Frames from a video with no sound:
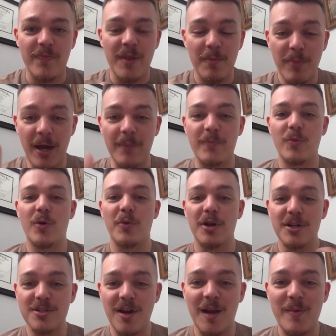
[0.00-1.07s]
But what we're going
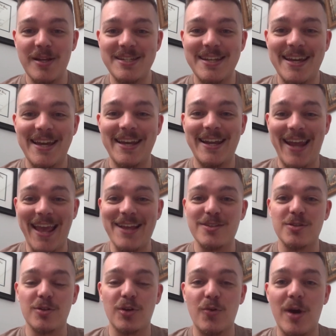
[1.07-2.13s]
to talk about today and
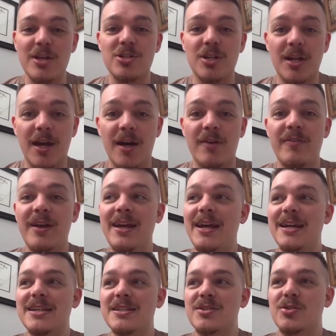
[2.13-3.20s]
answer the question of
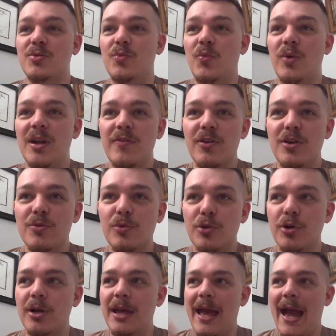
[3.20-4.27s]
is whenever you
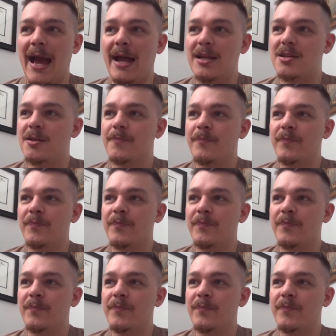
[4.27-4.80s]
look at